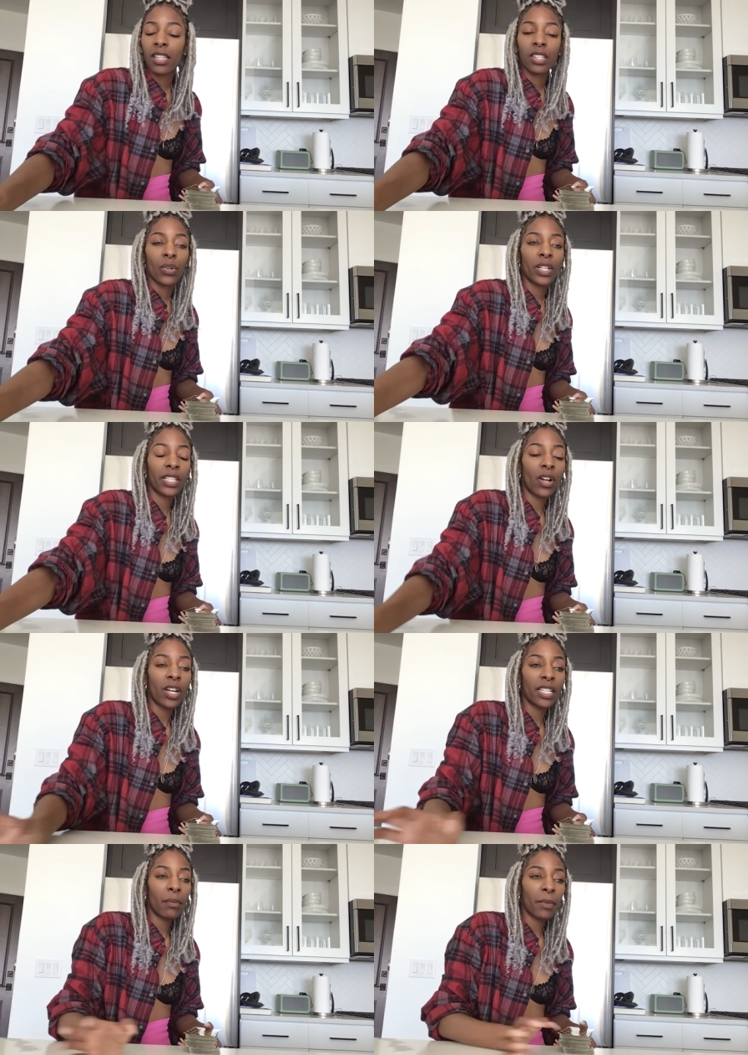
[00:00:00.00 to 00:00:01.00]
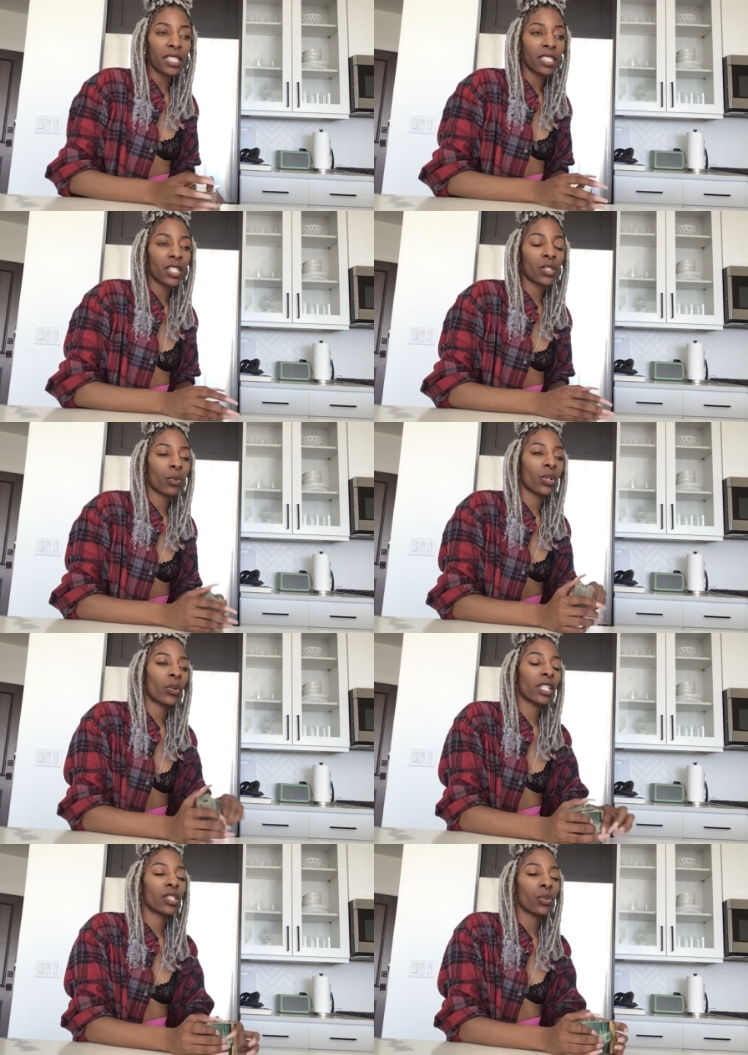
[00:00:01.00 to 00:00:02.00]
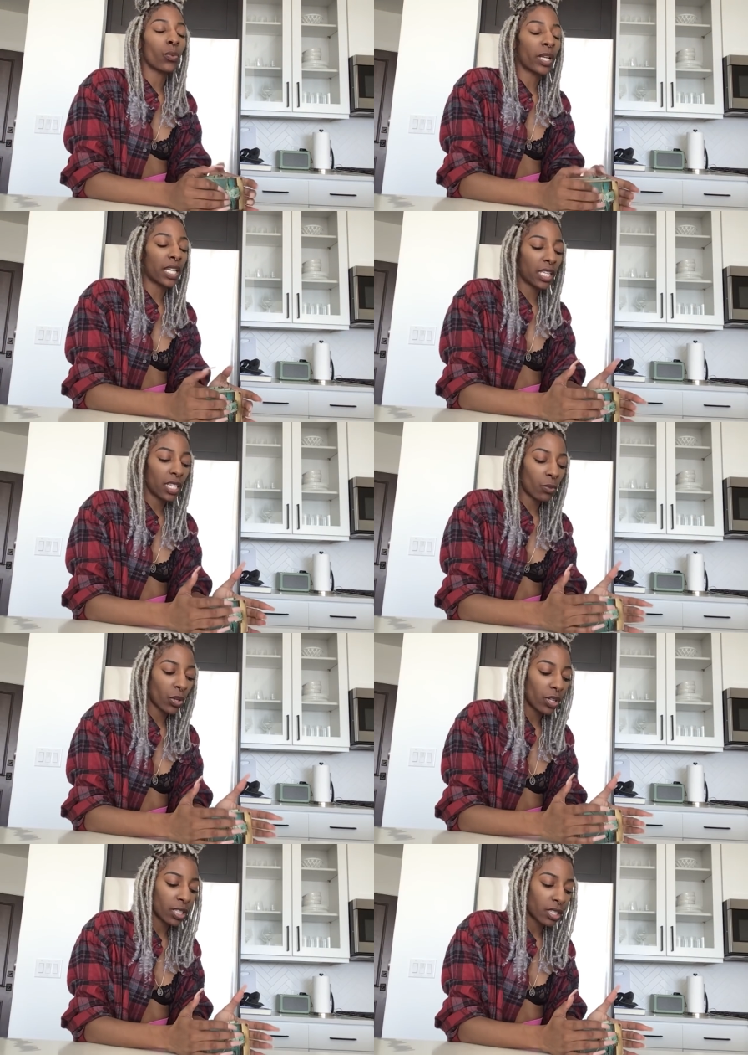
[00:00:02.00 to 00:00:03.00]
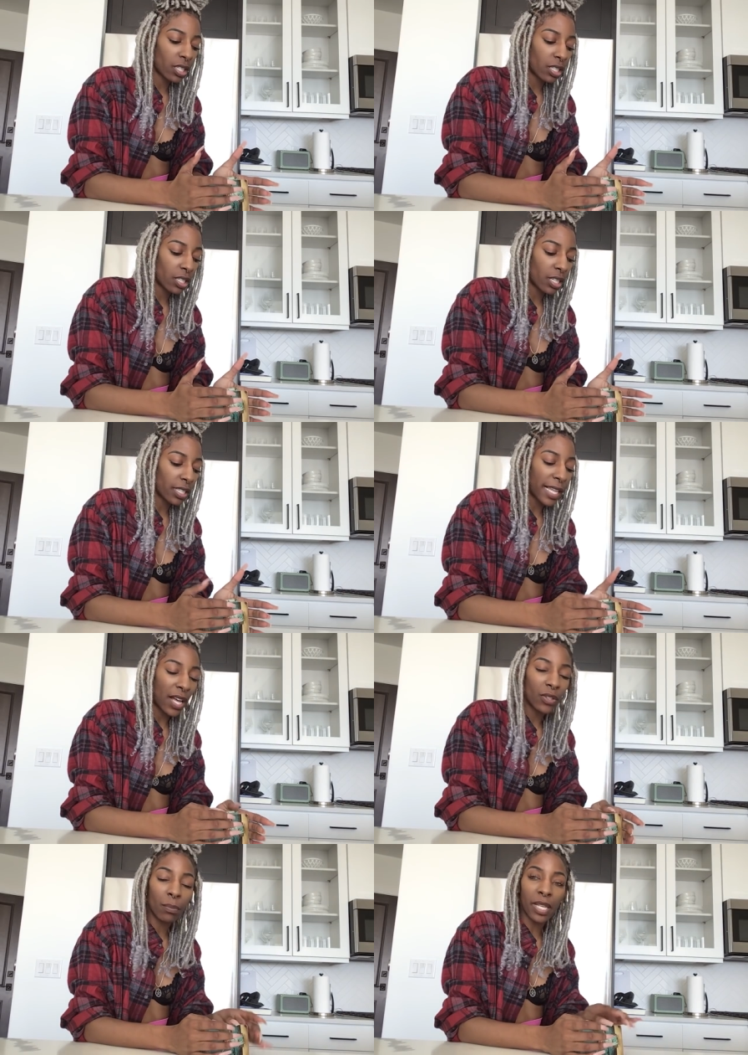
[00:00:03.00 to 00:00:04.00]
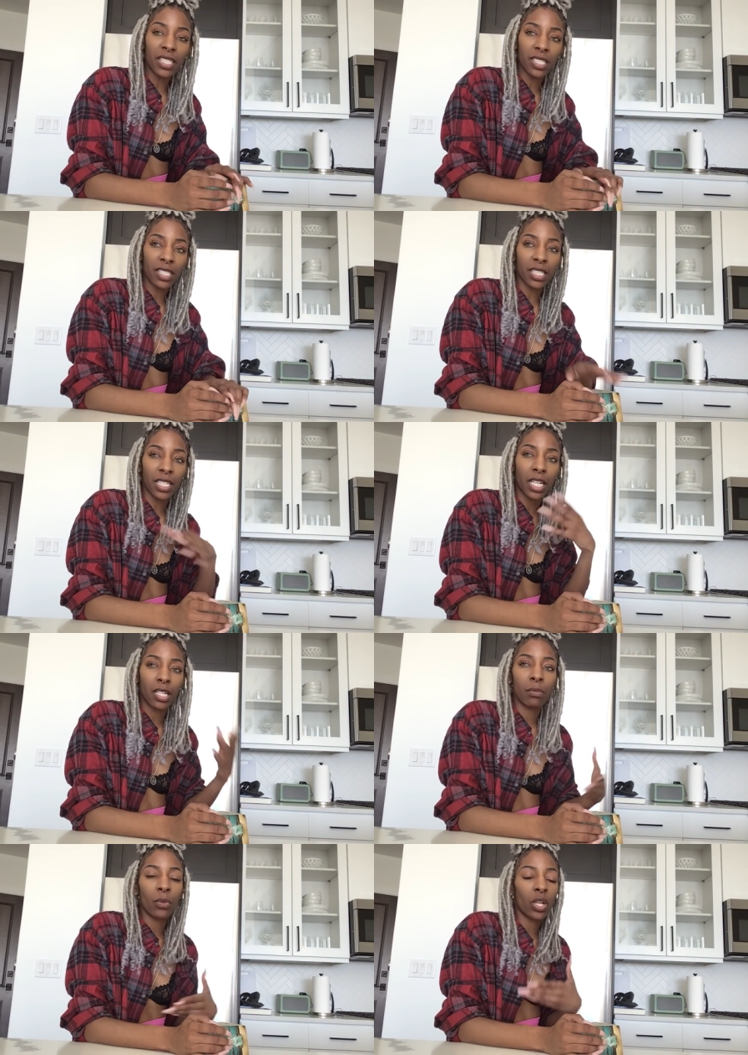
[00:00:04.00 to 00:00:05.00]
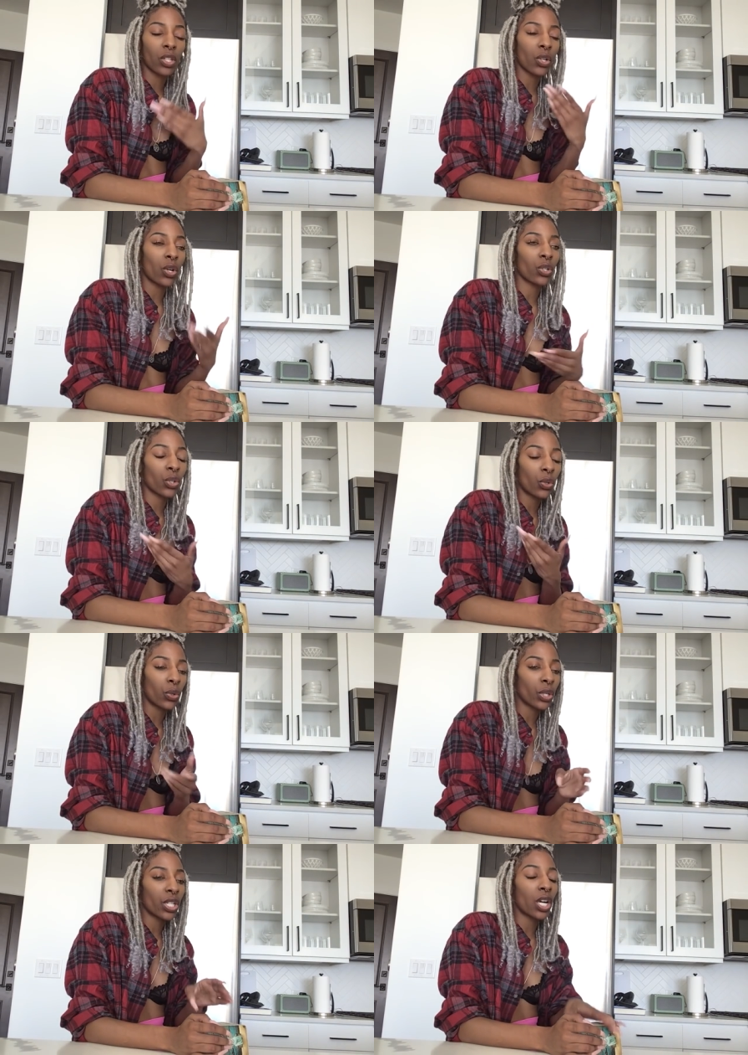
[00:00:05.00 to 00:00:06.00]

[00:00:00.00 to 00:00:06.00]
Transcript: no clear audience messages. We're going to wing it. We're going to uh, allow the messages to come on their own accord.